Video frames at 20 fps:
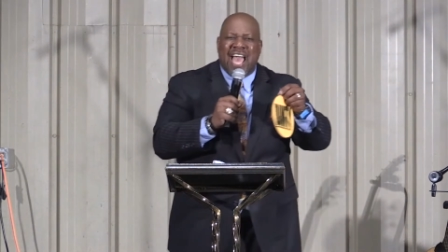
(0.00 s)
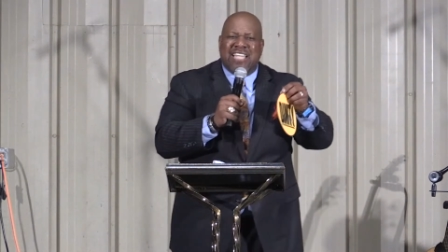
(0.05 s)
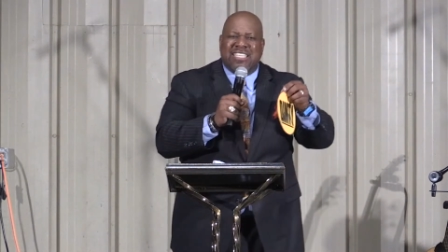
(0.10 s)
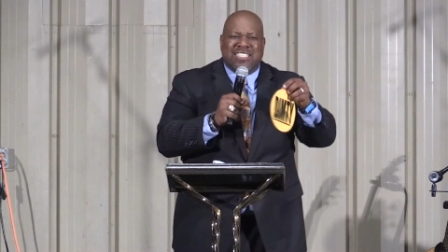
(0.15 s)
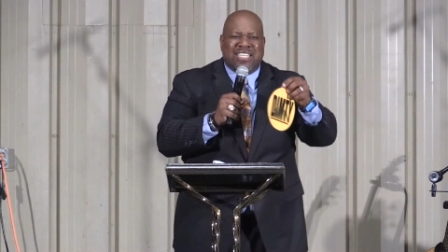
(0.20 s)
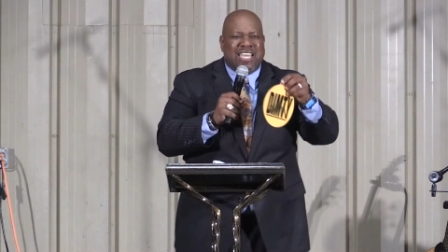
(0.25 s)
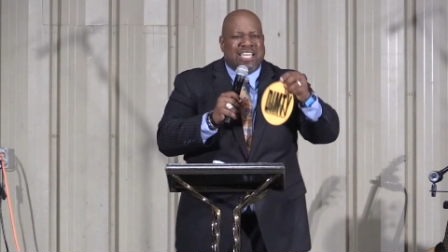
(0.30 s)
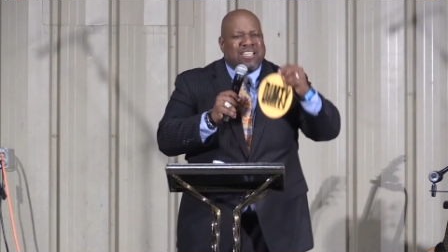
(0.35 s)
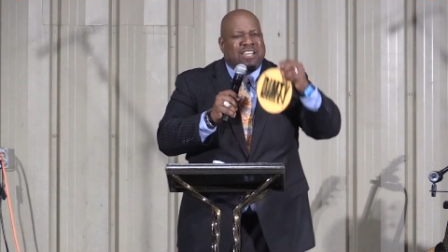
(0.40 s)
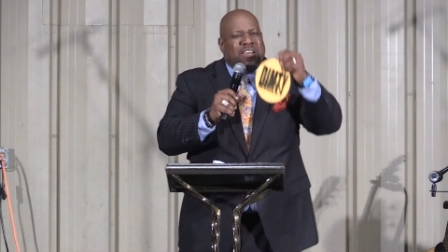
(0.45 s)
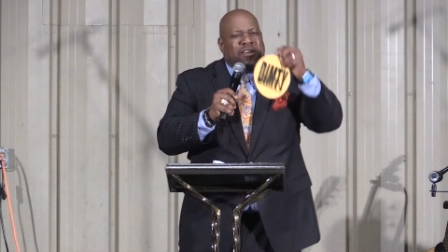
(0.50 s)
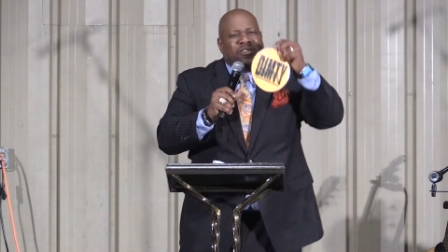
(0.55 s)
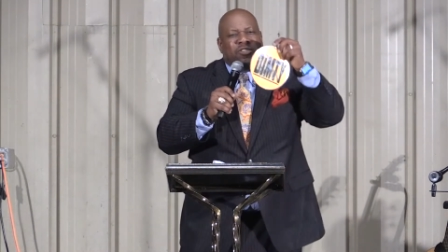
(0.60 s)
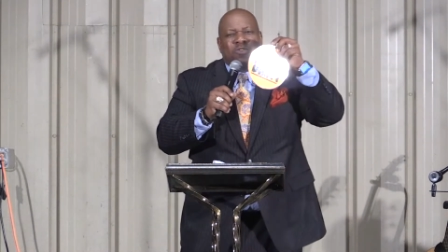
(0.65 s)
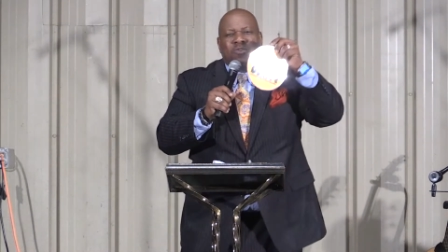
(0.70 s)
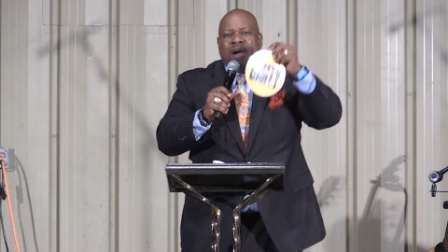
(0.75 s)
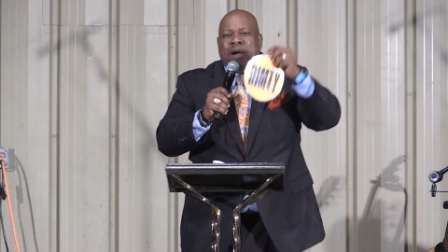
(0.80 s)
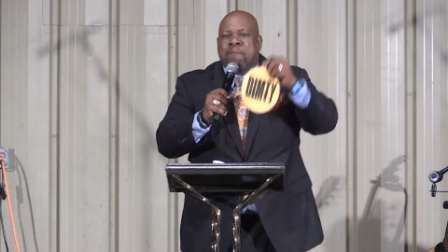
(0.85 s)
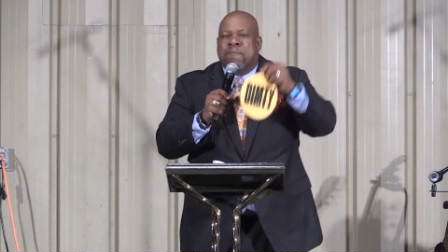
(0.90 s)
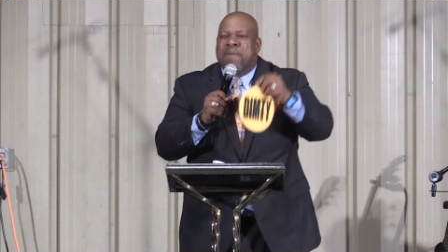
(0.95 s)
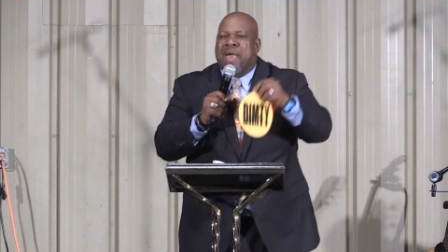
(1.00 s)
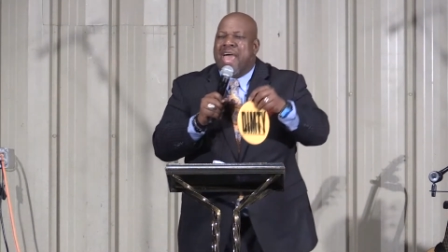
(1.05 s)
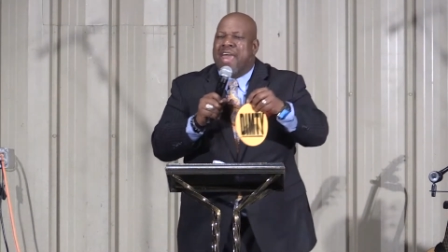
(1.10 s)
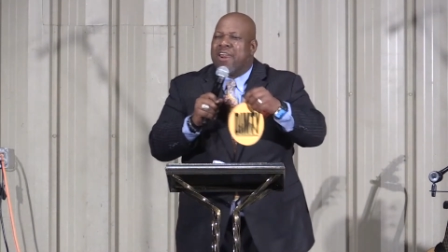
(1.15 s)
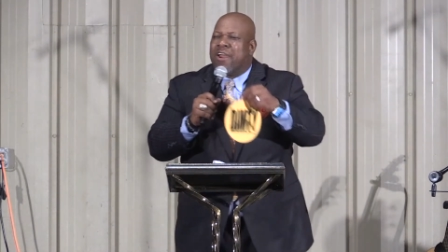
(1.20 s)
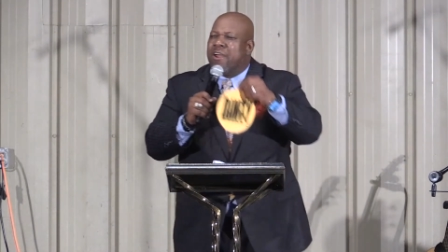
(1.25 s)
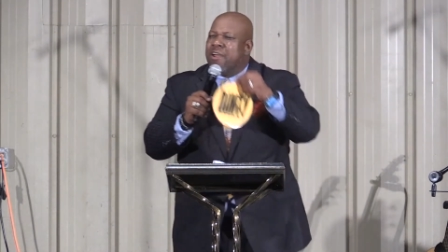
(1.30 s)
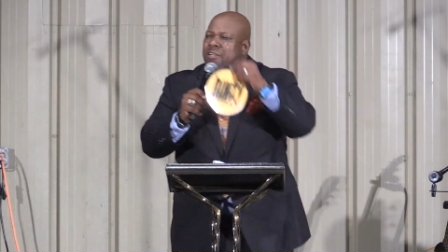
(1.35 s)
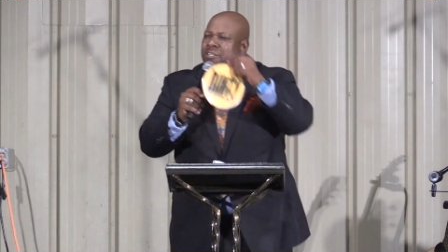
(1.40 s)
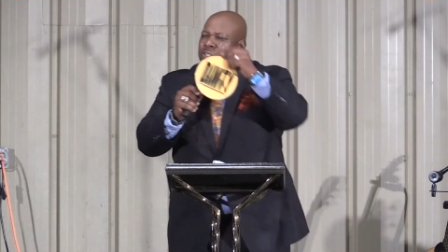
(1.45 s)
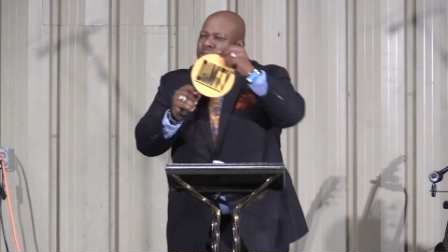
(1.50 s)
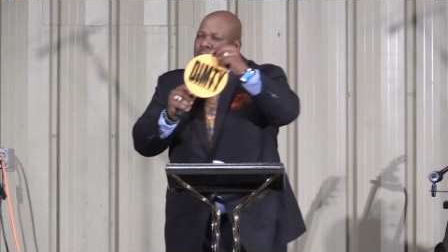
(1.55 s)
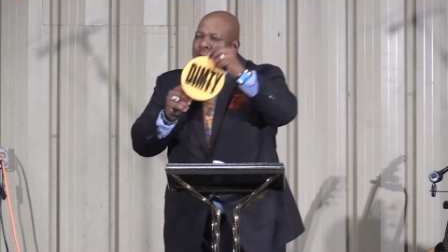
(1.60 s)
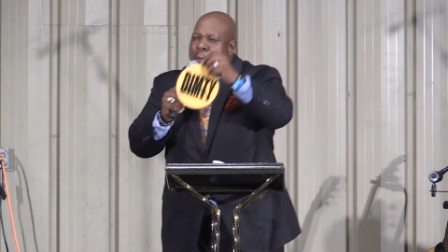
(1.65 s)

asking, Do I matter?